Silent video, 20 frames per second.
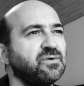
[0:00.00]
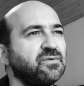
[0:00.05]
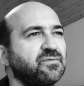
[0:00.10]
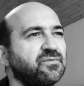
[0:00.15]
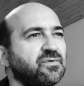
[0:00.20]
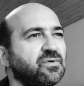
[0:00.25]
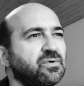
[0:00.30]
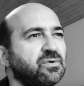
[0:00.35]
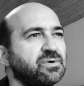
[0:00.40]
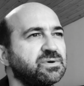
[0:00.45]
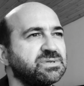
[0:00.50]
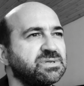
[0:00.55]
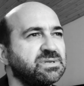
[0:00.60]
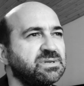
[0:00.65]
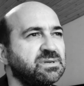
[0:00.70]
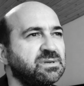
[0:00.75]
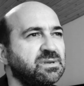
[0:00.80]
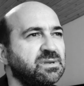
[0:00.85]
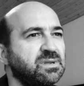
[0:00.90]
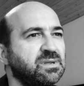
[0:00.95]
of course,
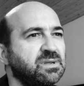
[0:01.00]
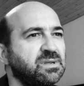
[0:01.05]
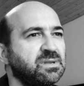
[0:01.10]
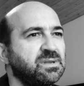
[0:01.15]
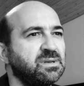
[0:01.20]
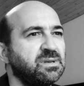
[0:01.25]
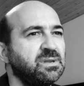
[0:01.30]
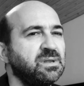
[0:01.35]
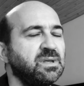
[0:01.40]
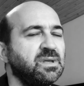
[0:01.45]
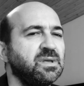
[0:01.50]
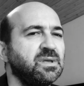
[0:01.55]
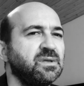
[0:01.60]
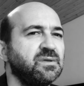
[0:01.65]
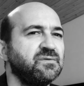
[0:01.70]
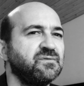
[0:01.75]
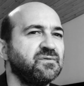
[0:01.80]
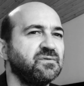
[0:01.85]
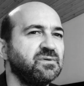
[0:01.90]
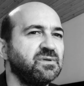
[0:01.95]
and
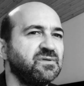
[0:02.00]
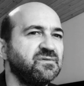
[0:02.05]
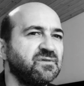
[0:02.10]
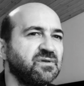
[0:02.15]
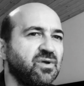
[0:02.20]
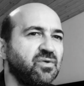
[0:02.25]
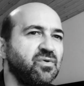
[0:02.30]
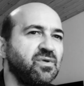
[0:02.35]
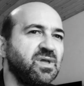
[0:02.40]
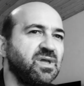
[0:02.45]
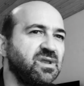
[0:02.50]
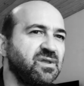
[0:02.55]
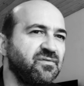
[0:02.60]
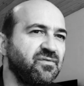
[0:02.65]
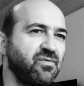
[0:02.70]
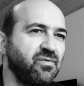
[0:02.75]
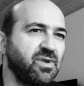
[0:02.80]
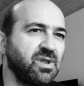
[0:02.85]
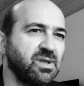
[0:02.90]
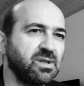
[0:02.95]
so it is a
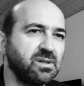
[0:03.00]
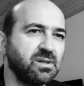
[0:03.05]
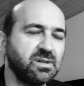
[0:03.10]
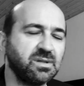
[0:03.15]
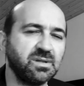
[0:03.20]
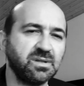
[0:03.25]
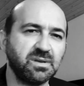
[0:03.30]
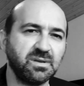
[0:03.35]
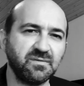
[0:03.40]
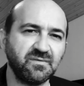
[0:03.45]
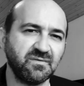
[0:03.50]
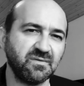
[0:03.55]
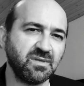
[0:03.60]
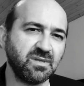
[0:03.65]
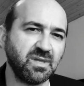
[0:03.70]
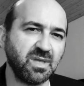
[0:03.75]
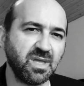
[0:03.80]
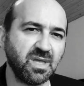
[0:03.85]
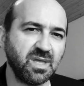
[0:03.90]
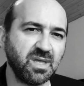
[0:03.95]
creative real, it is
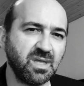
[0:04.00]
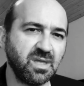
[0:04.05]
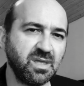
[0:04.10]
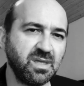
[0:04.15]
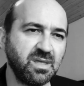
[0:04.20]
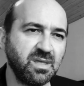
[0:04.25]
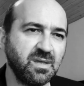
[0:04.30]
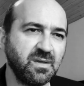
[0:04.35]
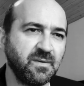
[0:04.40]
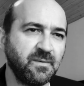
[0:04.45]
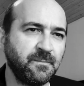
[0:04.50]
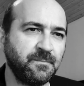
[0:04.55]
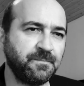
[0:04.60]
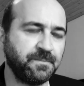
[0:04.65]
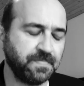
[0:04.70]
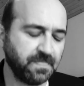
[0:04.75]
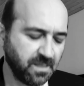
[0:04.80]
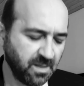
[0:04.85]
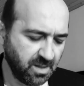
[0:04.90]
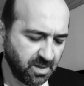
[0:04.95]
a
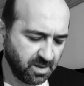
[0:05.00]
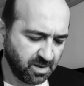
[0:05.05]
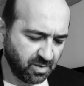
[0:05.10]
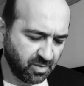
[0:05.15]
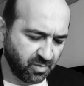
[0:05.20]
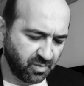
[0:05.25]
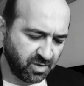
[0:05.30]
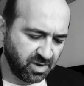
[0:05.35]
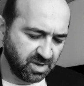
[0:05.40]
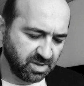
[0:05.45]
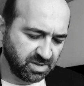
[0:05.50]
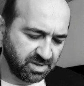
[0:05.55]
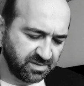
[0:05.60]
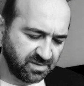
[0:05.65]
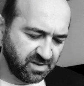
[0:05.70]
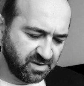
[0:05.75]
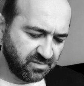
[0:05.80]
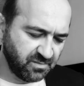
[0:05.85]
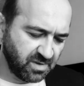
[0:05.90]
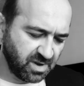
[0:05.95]
creel. And
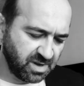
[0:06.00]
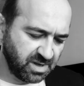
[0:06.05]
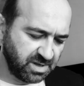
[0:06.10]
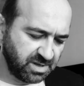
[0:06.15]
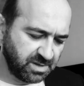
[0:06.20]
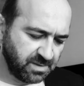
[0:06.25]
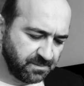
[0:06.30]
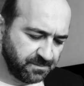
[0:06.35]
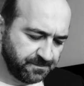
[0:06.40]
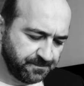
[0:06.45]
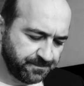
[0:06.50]
they write,